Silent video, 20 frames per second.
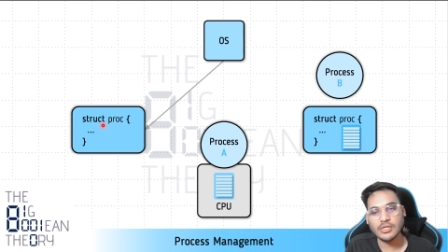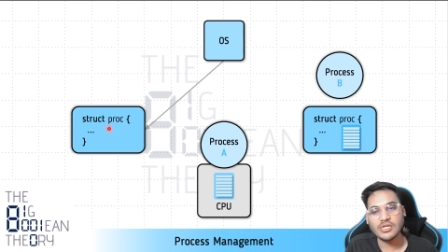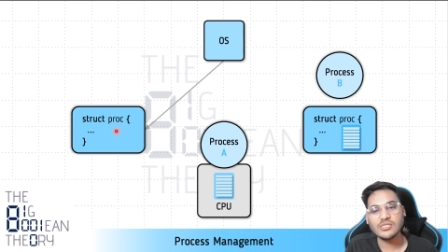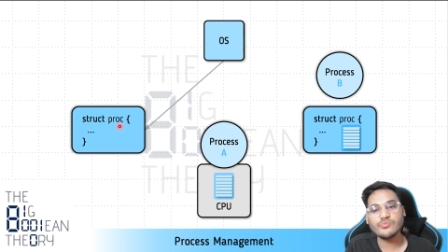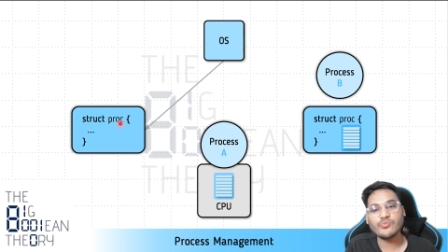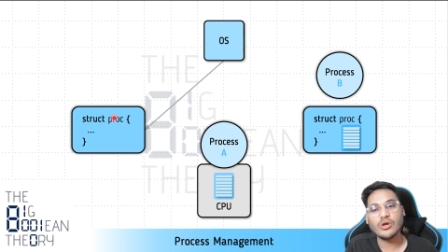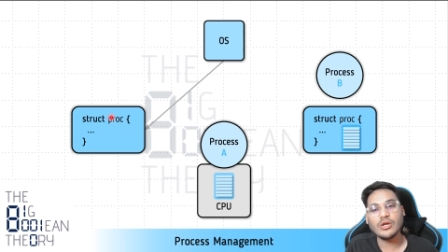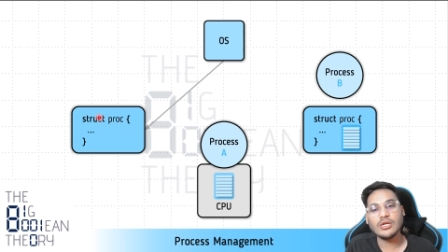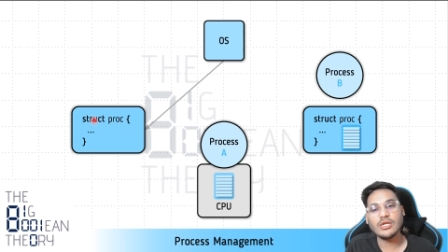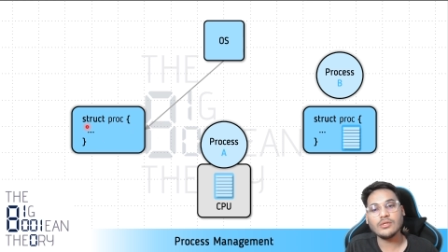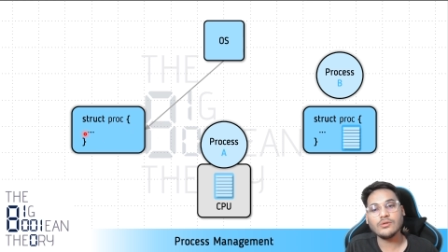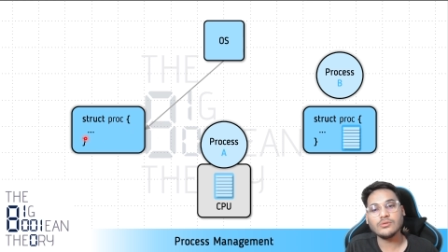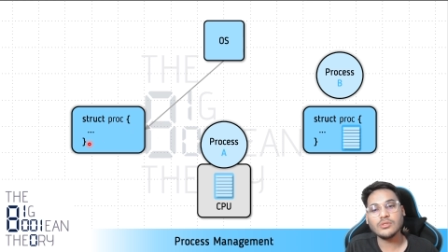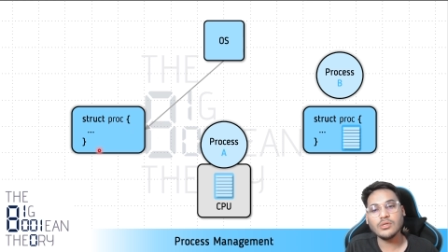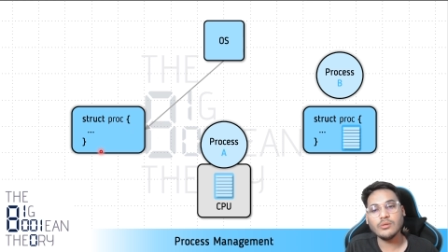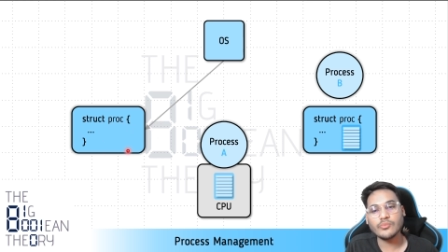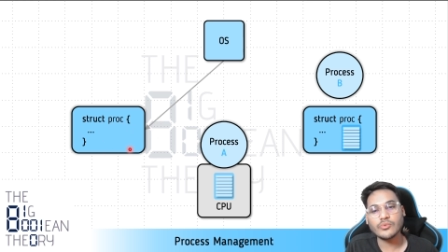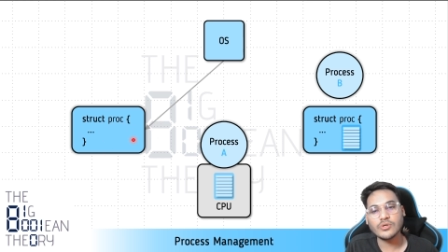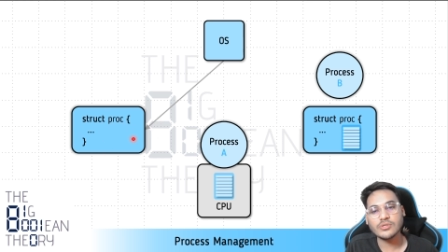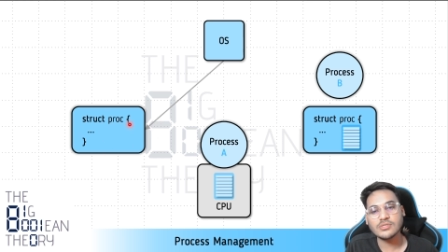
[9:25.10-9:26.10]
pointing to the
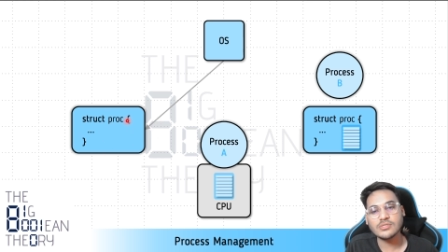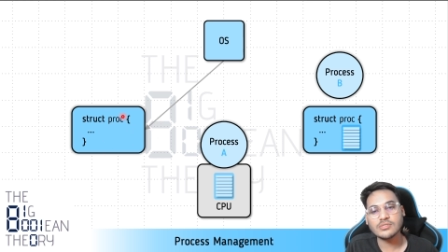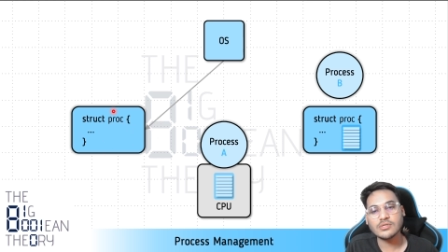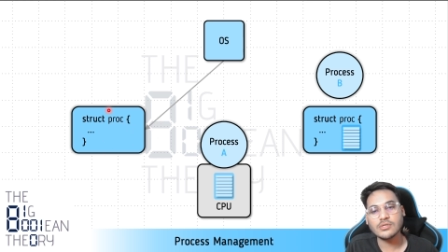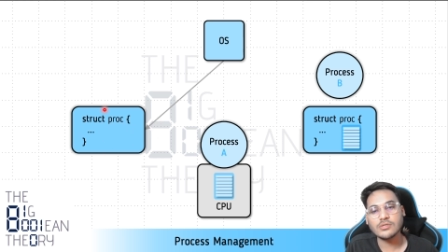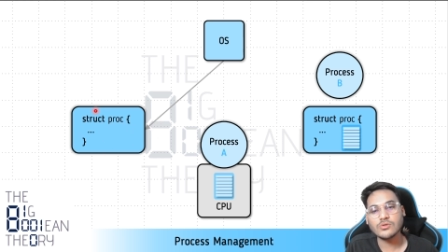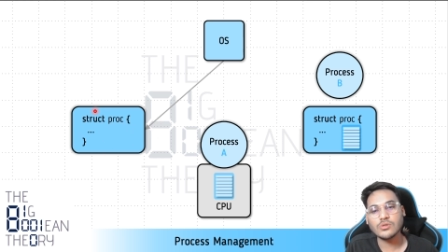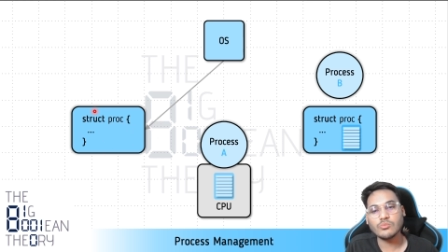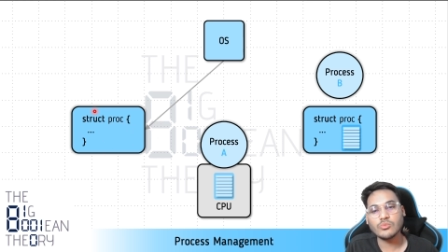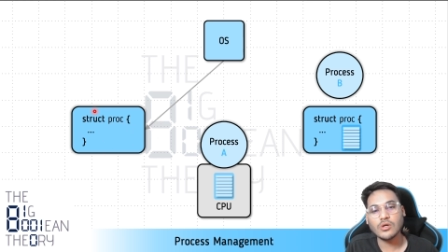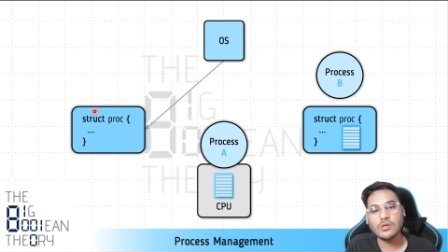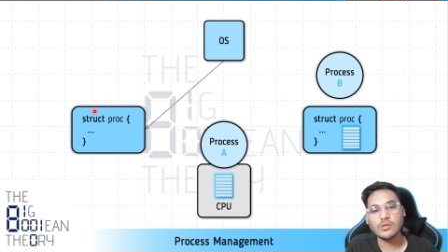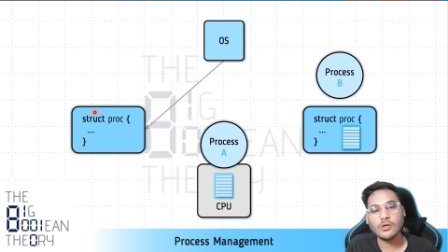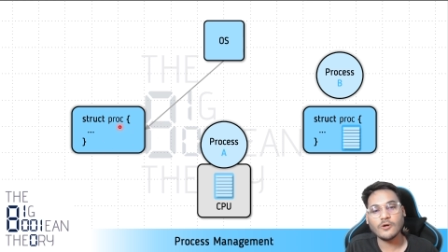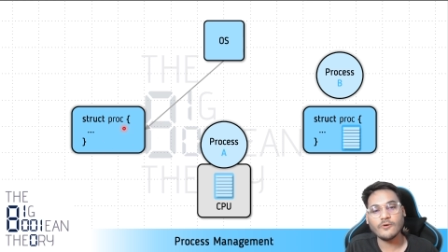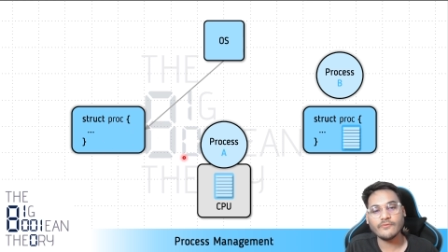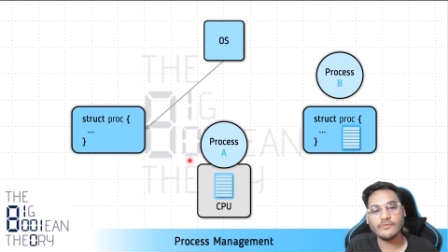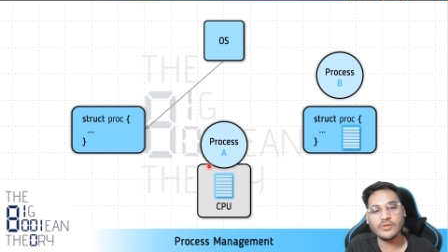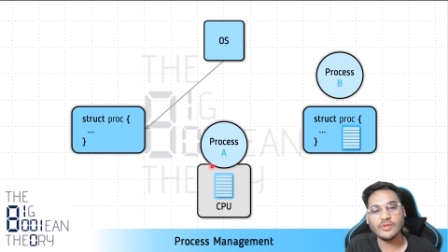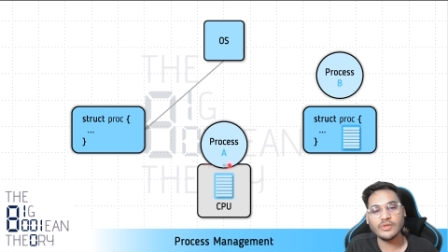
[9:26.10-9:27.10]
process control block
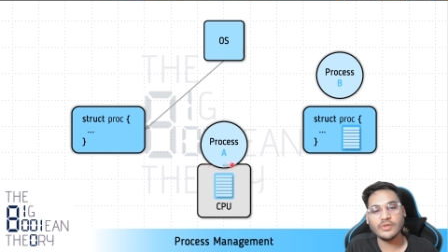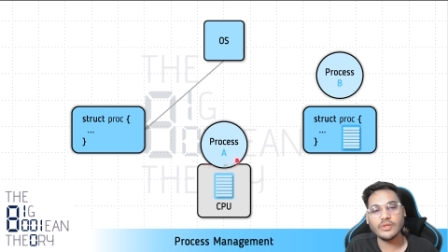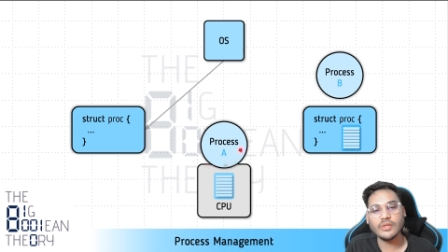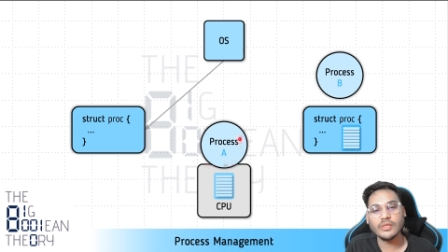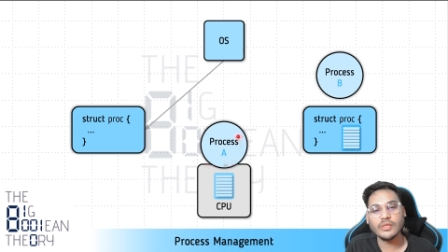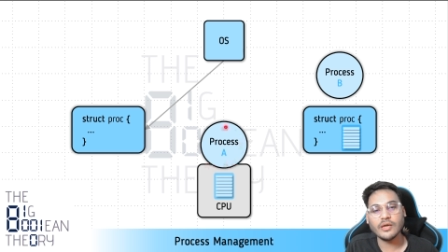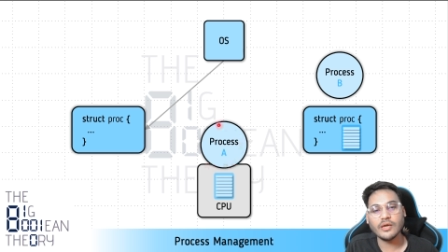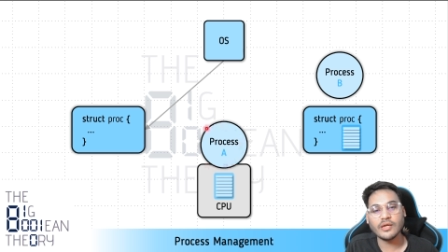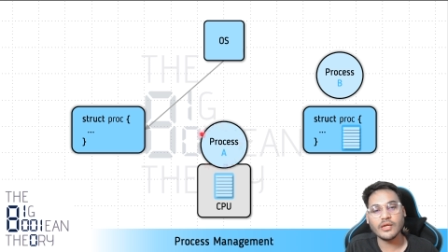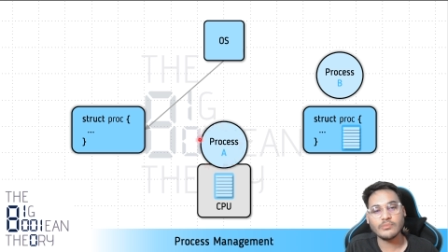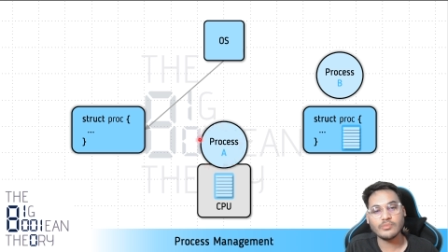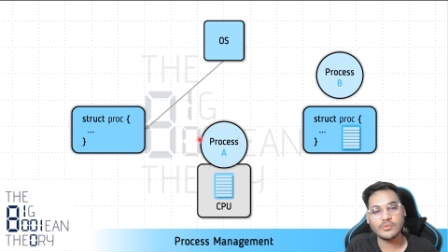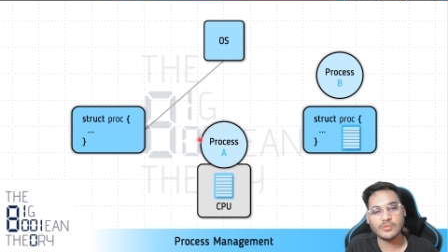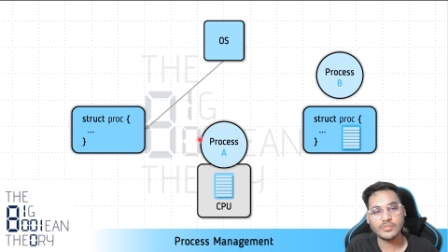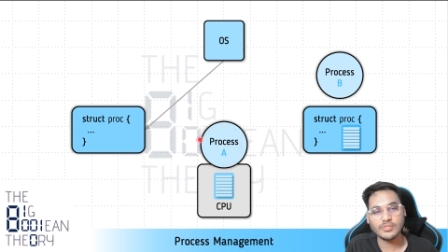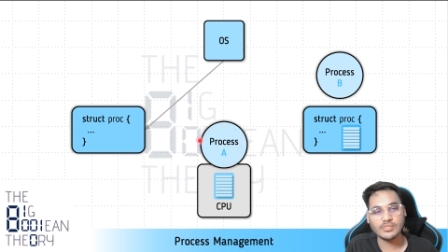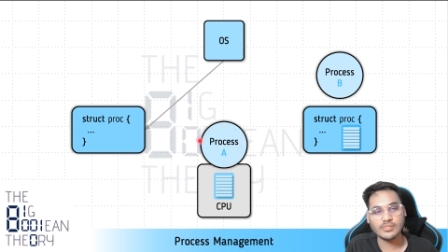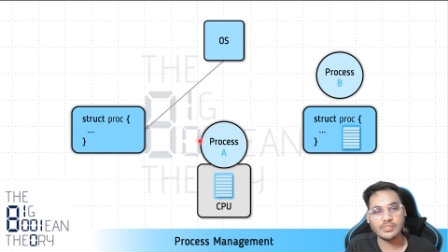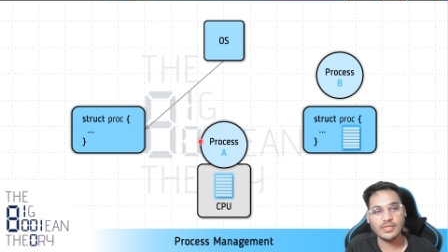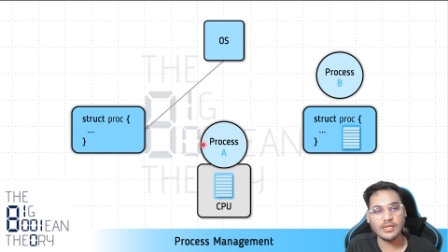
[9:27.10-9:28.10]
of the current
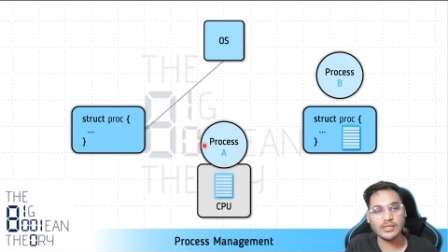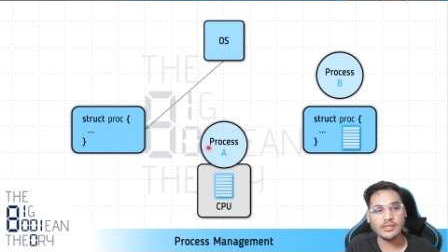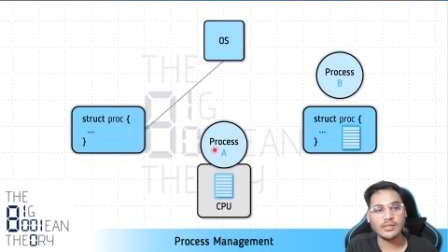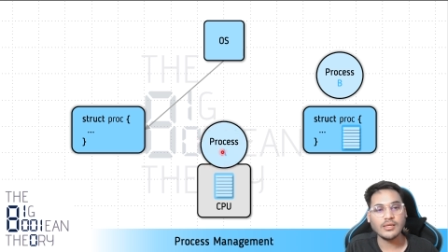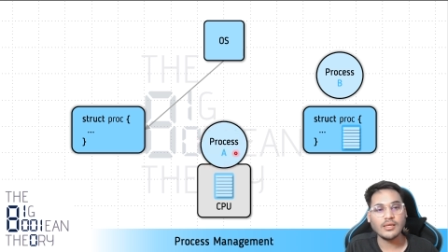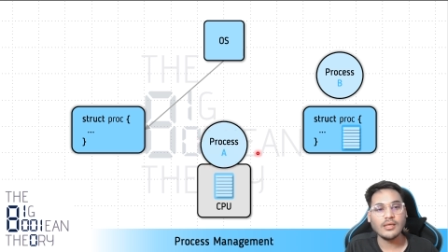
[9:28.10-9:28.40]
process, right?